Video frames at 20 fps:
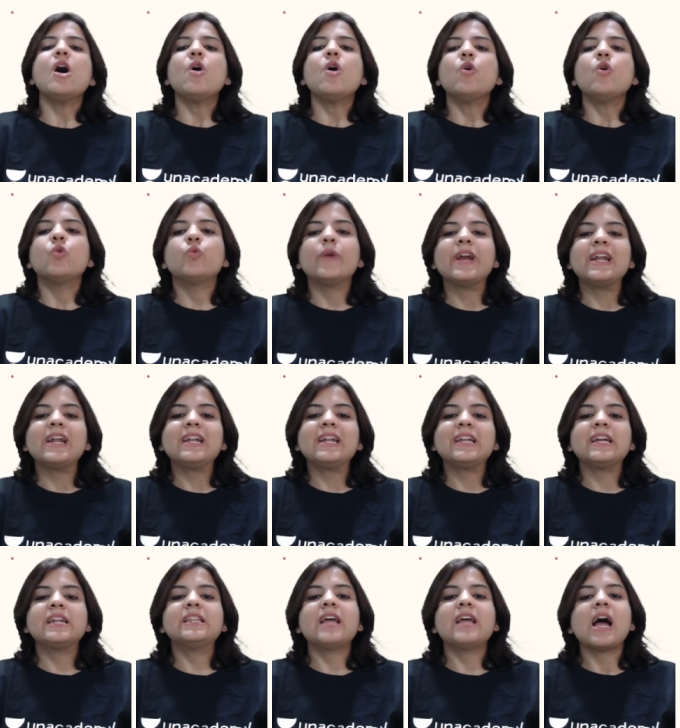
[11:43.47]
When
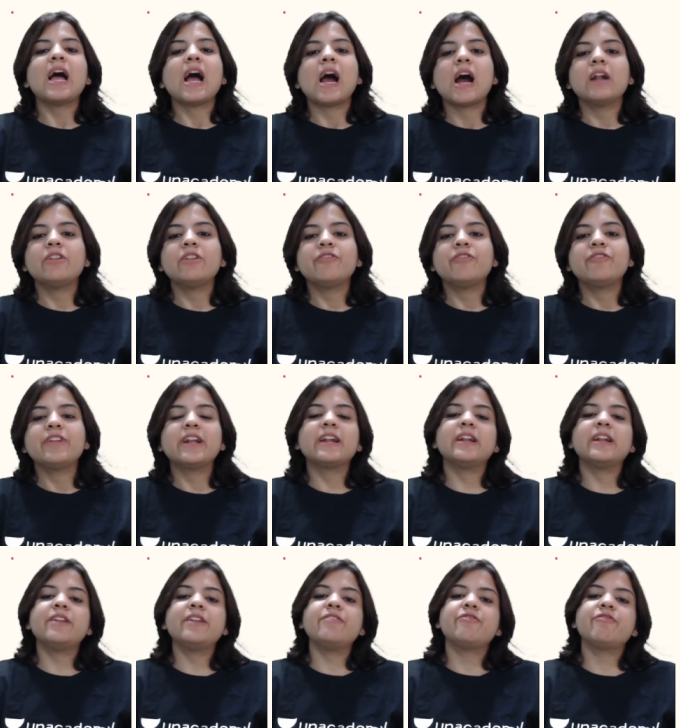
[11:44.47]
did the
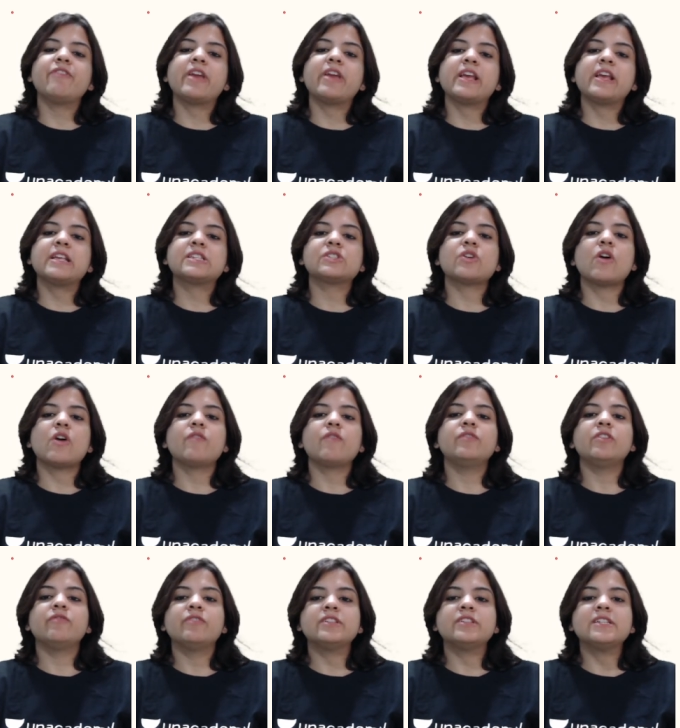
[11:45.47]
unfriendly face of
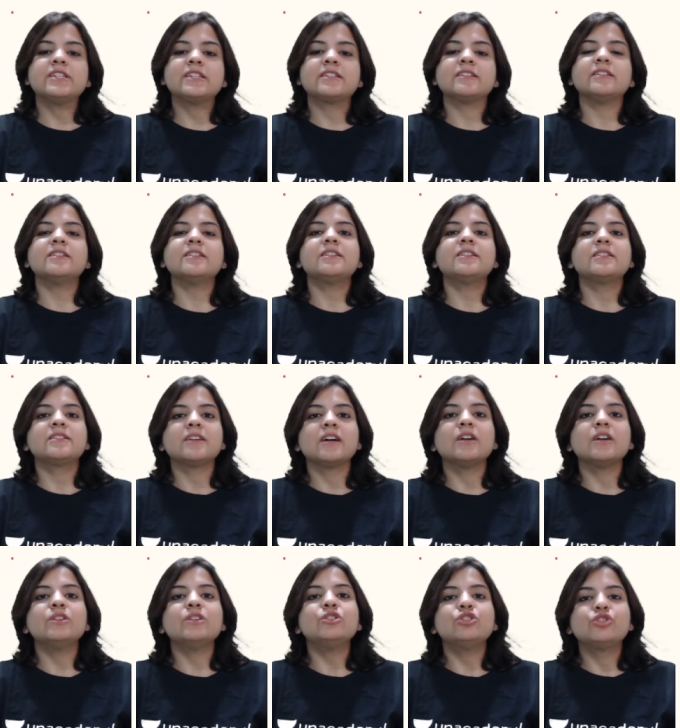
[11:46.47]
the visitor
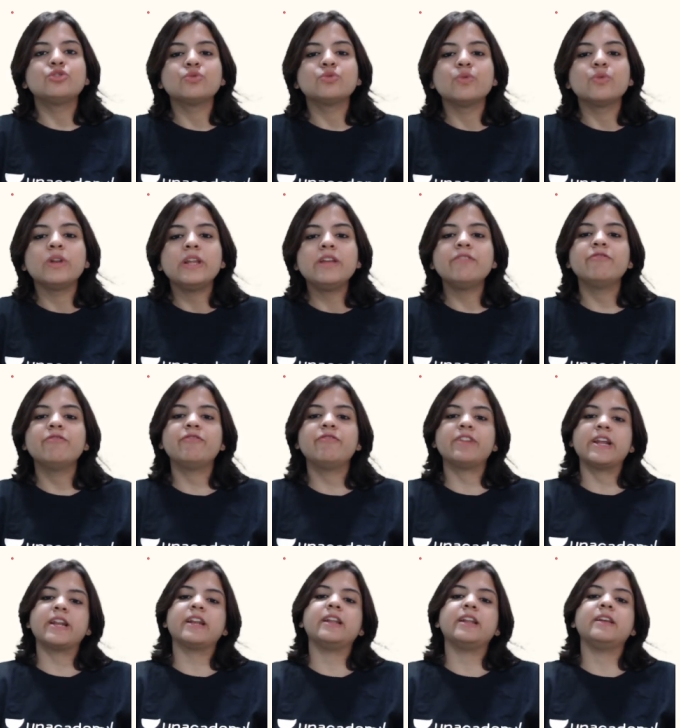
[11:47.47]
turn truly
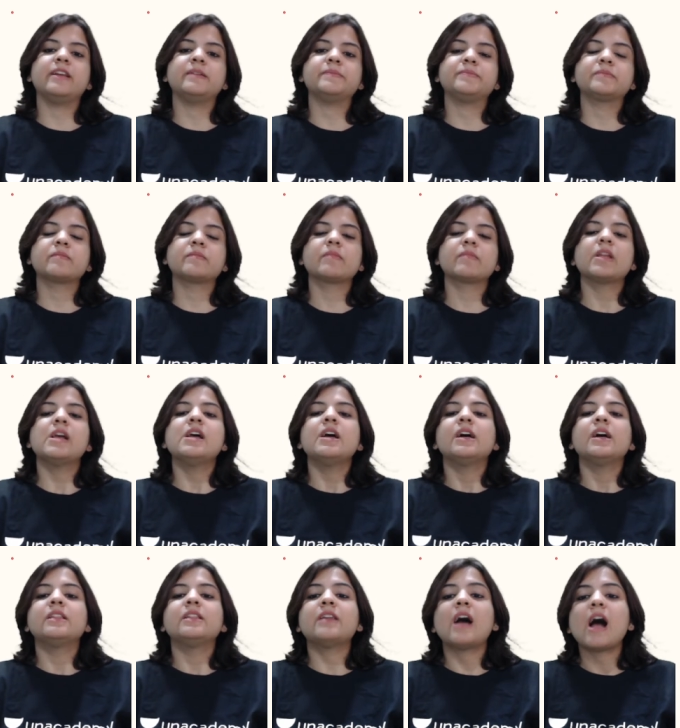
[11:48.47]
friendly?
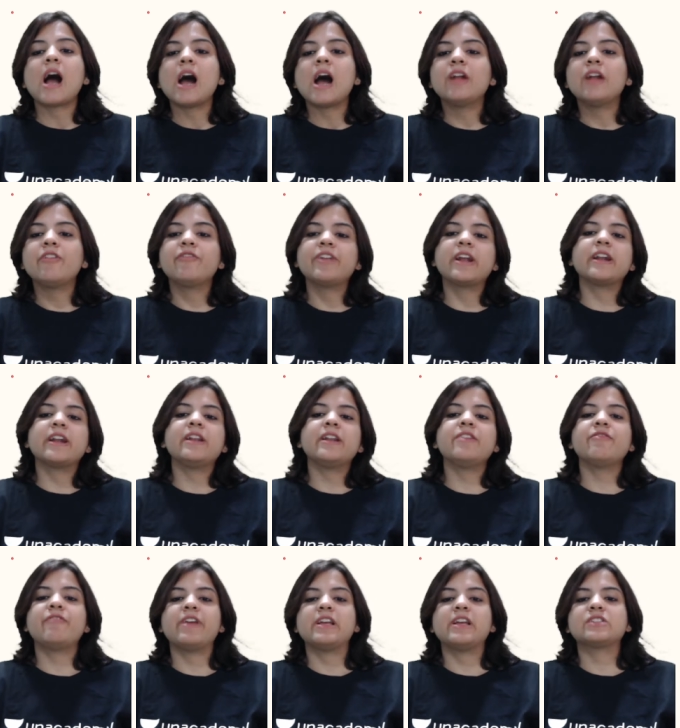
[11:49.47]
The unfriendly
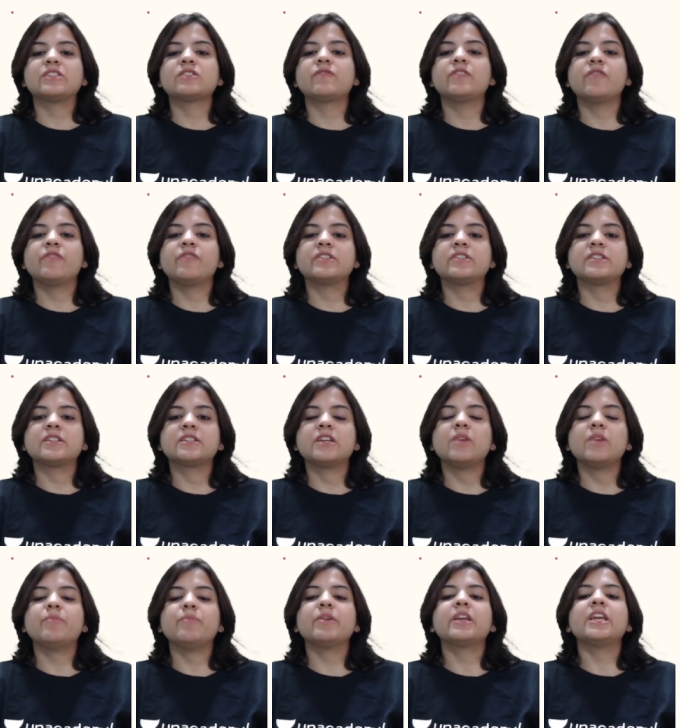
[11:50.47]
face of the
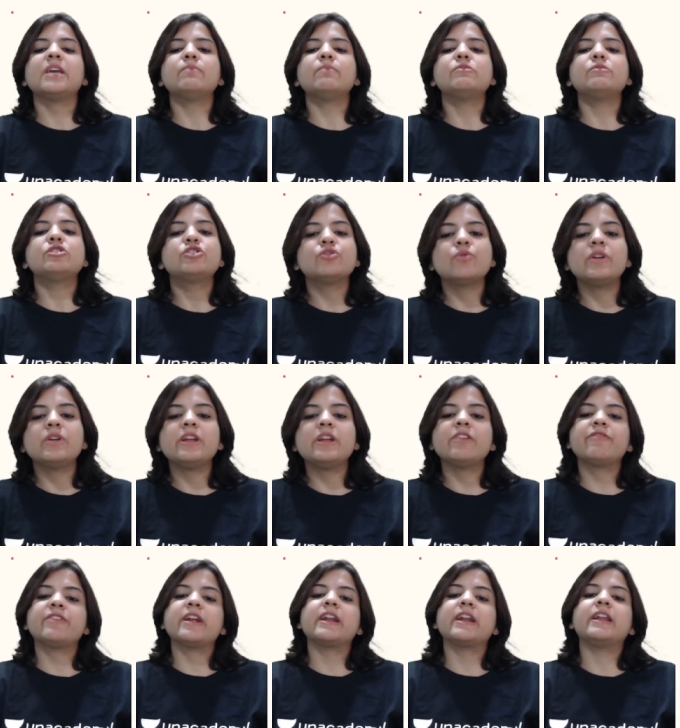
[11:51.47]
visitor became truly
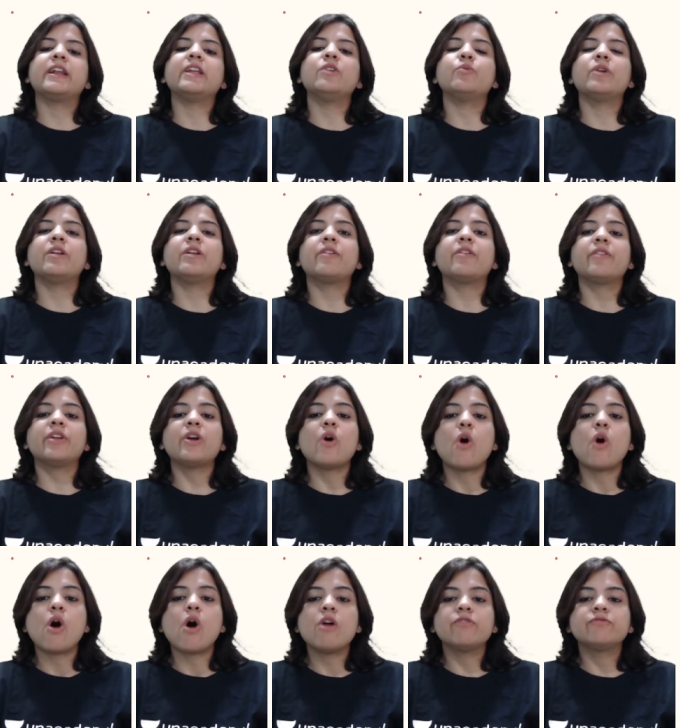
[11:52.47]
friendly when Ray
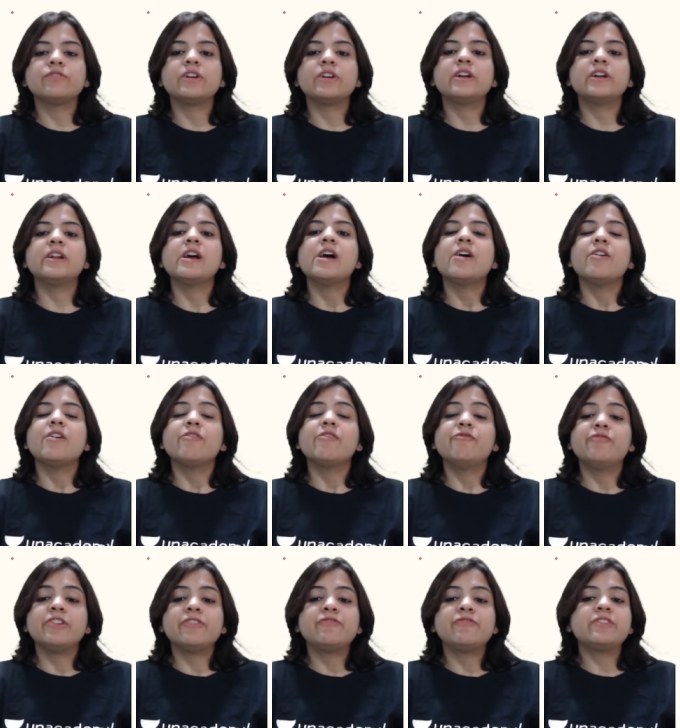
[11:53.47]
offered
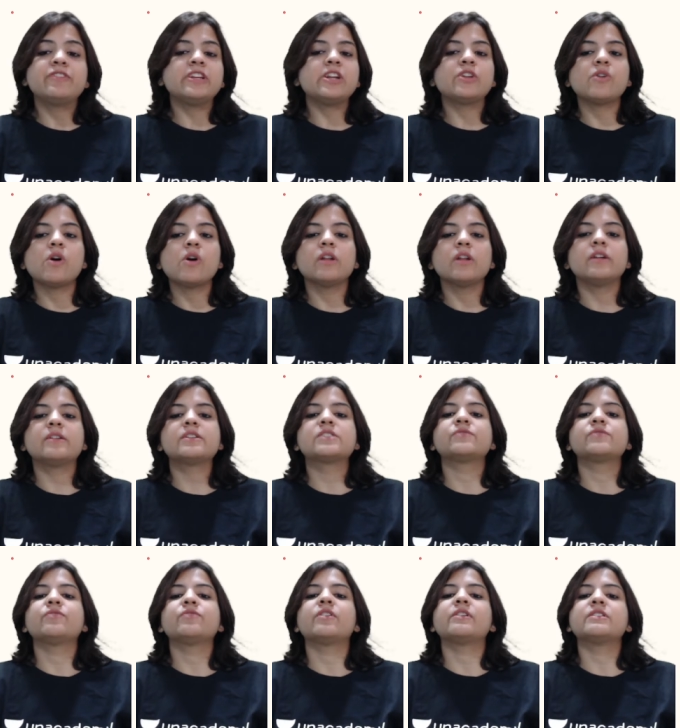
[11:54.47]
fifty
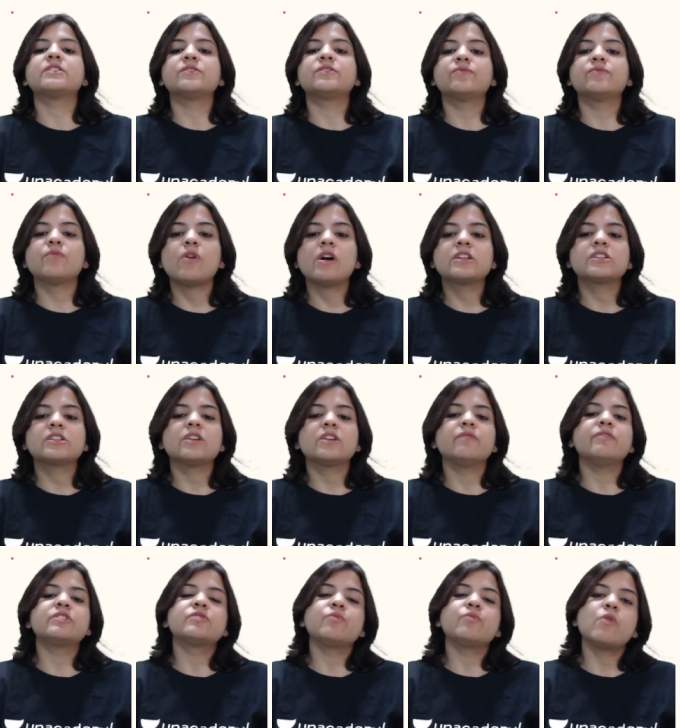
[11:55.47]
dollars for his watch,
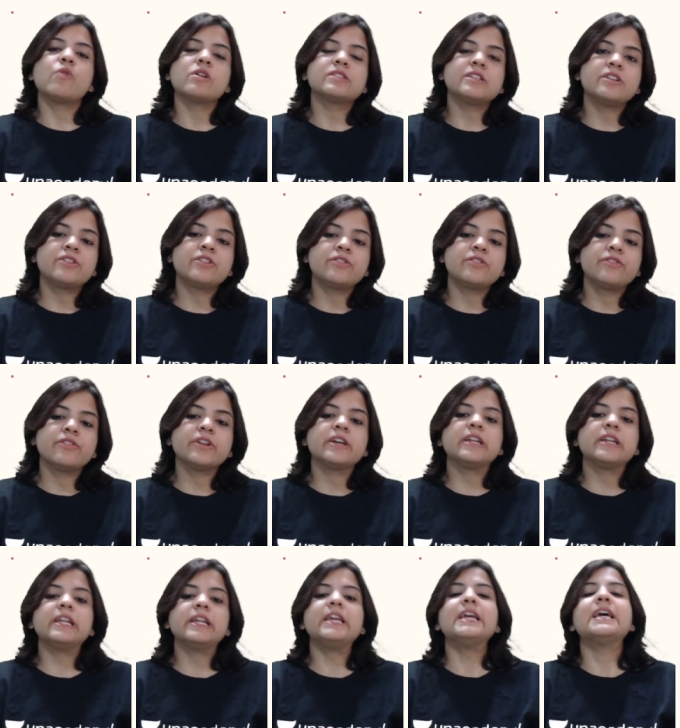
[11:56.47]
which wasn't
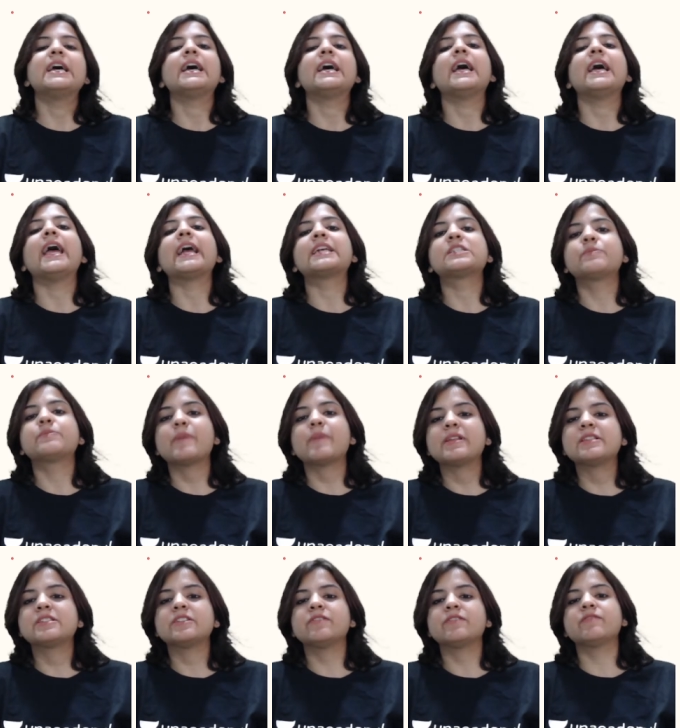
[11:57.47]
really
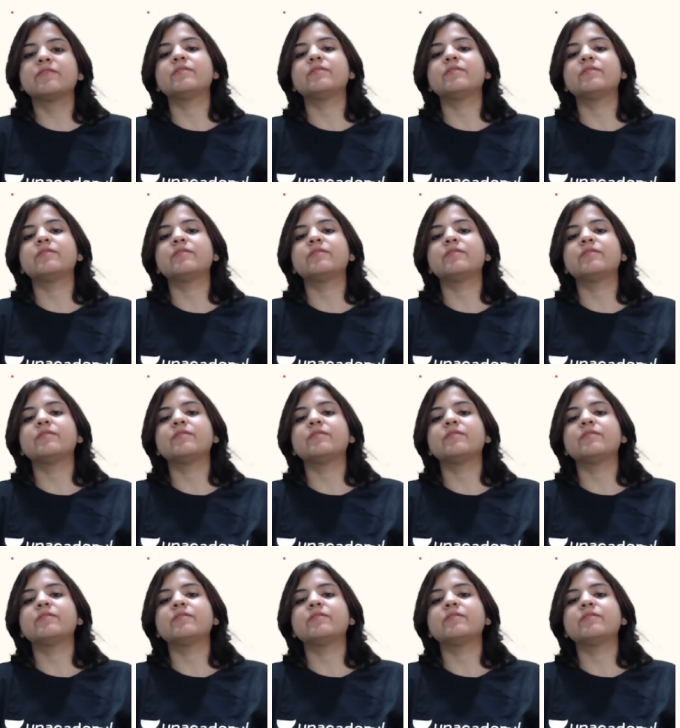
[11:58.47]
expensive.